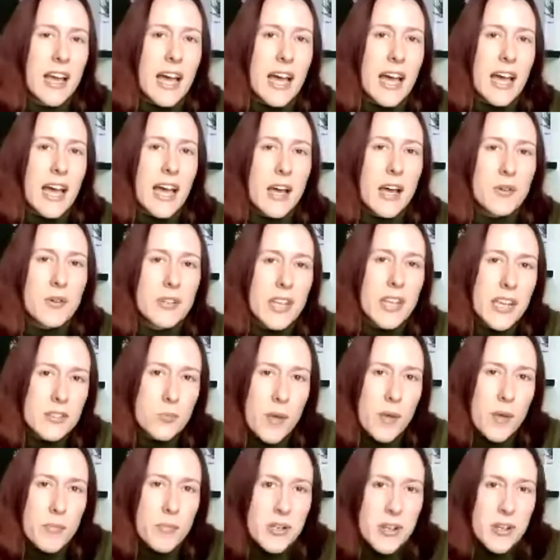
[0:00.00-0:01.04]
Our next
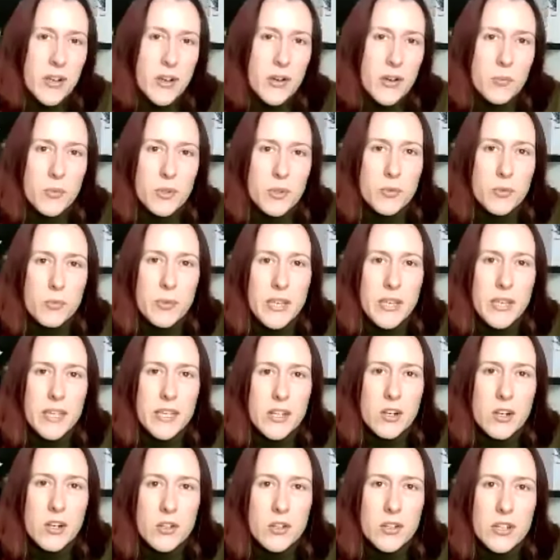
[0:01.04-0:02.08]
webinar will
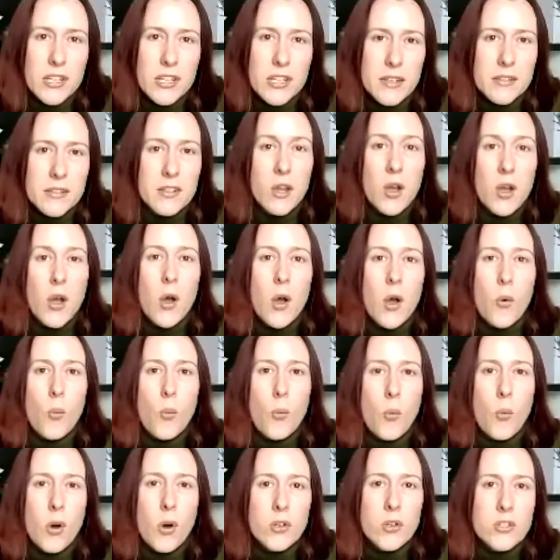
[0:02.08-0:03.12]
be looking at
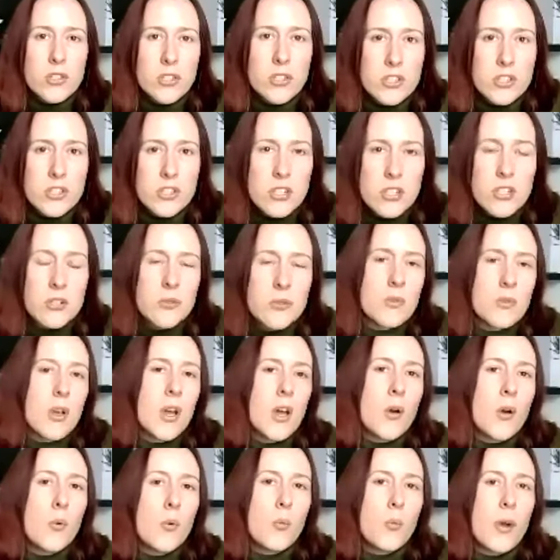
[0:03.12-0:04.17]
what to do
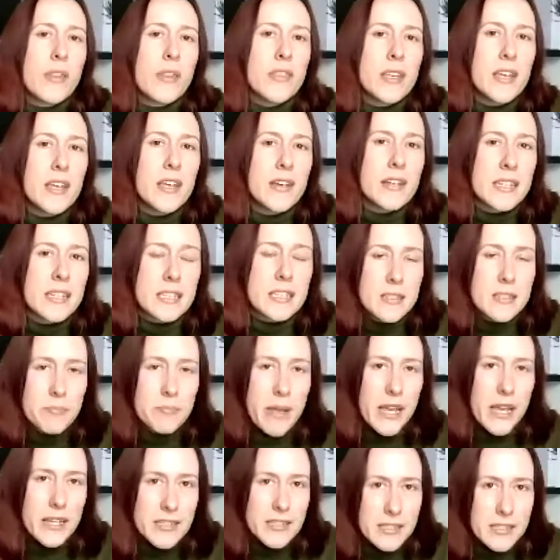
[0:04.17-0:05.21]
when the
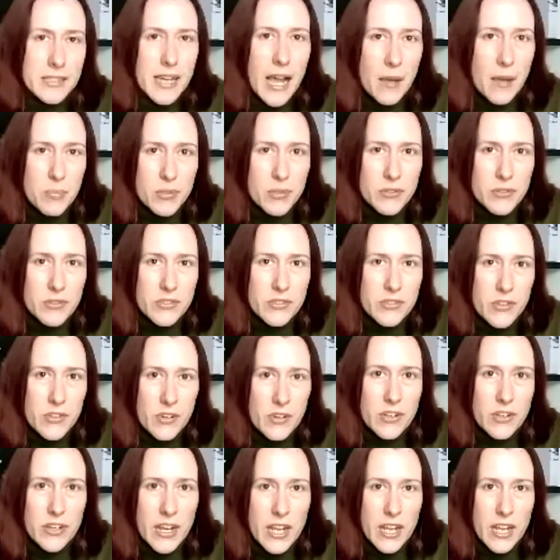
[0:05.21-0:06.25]
unexpected happens
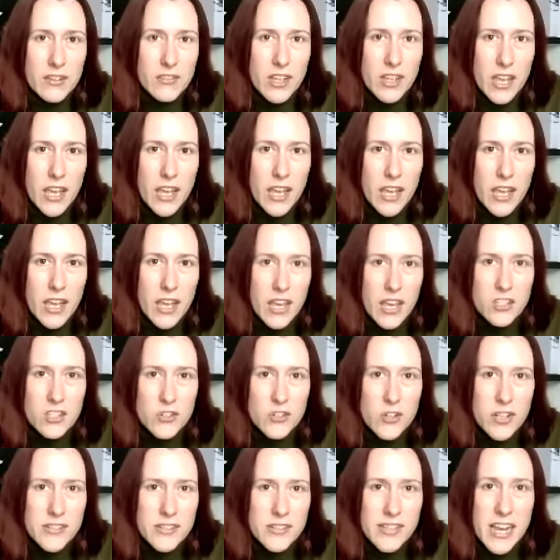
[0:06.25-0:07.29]
on an aviation
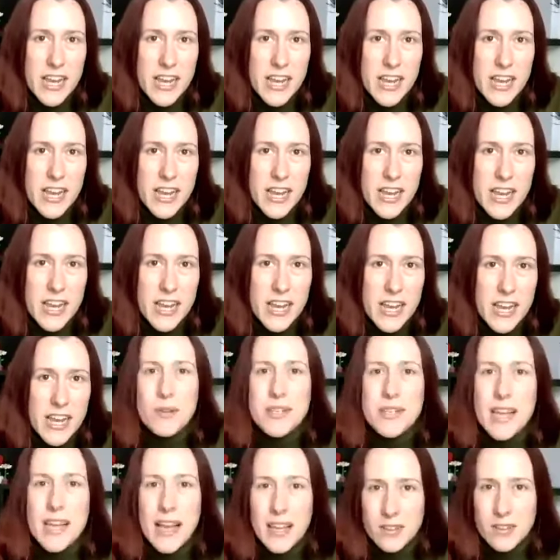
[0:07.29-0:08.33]
transaction and how
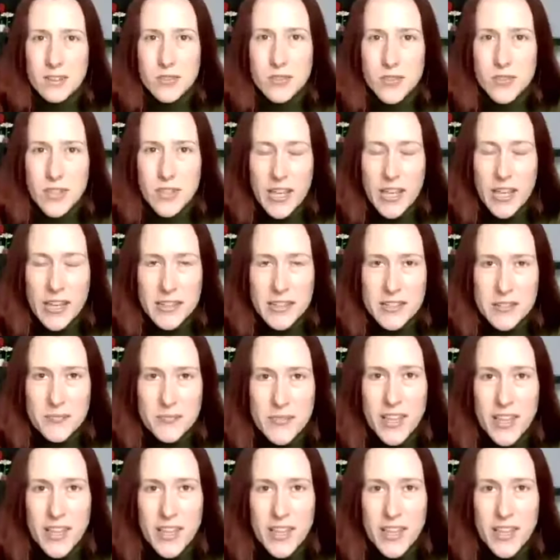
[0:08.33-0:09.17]
to handle that.